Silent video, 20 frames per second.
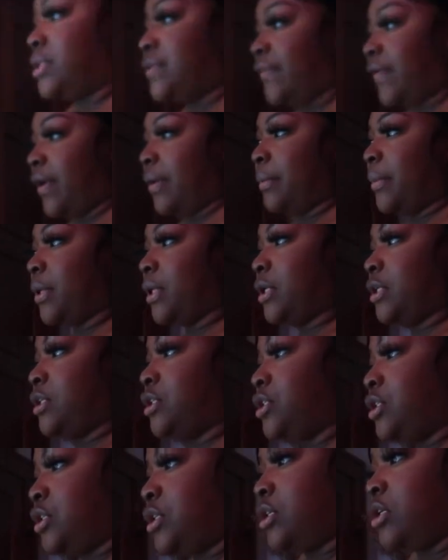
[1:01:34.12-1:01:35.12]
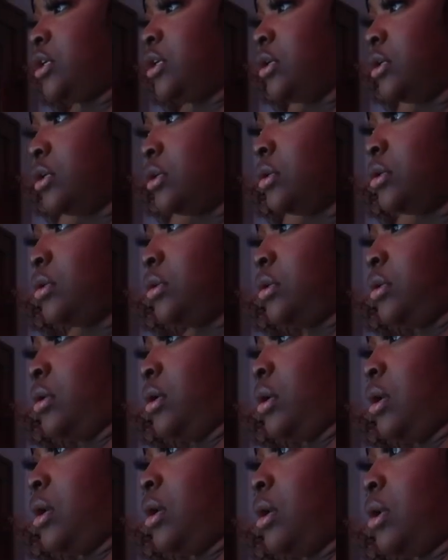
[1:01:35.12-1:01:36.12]
Very much.
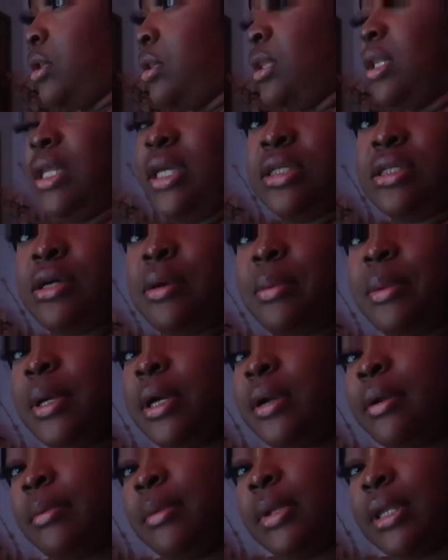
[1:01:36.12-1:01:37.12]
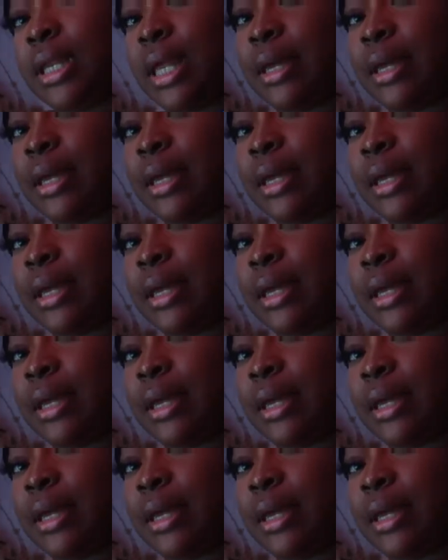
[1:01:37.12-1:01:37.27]
These are becoming